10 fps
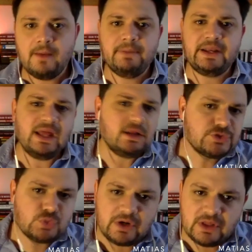but
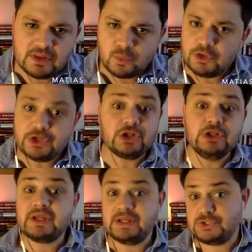elsewhere in the world, you could
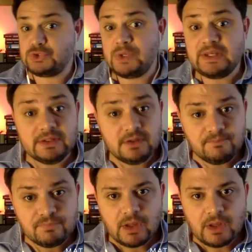look at Sweden